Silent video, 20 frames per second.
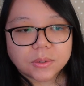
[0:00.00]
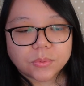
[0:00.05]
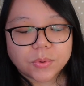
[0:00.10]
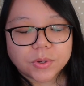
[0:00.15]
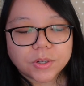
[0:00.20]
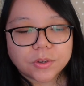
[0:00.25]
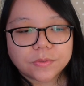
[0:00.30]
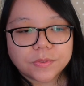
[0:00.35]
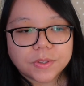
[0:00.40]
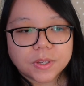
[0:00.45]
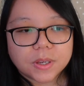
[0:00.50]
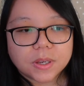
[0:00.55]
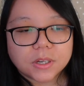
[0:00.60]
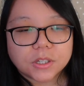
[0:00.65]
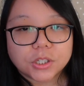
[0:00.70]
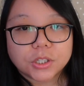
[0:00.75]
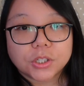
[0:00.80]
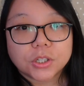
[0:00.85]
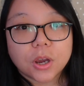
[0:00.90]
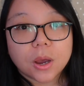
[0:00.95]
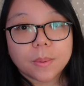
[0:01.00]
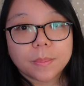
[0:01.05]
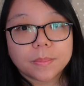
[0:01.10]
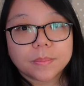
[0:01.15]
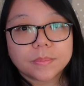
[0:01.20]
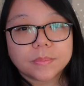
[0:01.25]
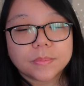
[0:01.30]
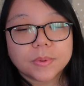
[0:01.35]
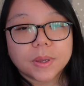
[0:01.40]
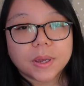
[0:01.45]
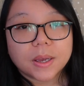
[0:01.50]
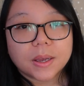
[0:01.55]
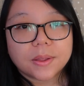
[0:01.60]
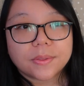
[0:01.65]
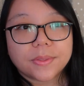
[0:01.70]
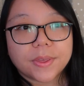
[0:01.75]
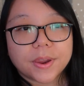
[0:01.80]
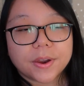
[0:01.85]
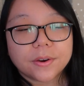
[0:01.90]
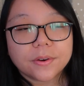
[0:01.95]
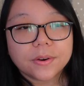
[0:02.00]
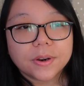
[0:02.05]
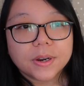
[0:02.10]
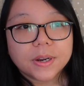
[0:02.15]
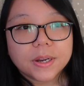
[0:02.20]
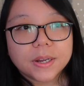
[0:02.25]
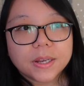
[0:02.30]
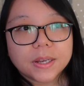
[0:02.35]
one of the shop there.